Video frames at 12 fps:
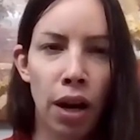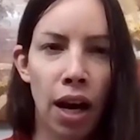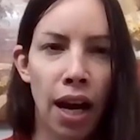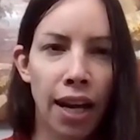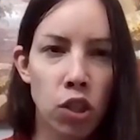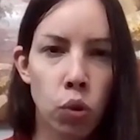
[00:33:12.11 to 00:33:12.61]

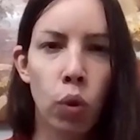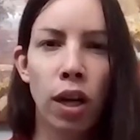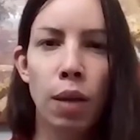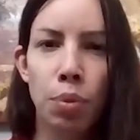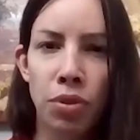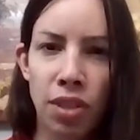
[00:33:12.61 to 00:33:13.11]
by
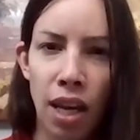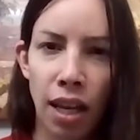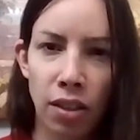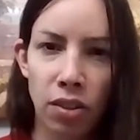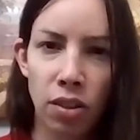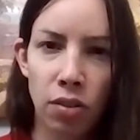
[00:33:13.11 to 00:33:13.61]

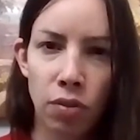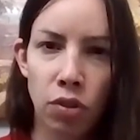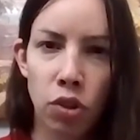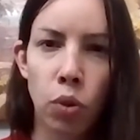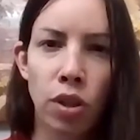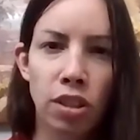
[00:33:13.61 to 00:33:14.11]
20%
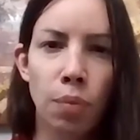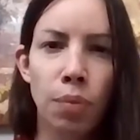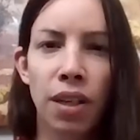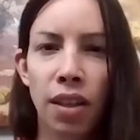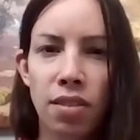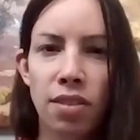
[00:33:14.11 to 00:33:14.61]
doing
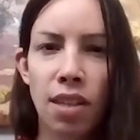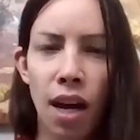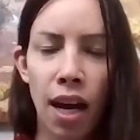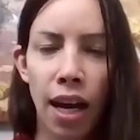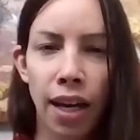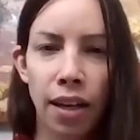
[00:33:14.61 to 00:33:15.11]
something on the
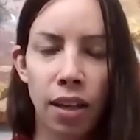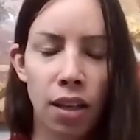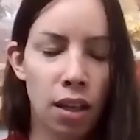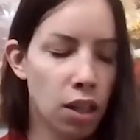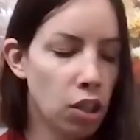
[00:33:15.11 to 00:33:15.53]
side,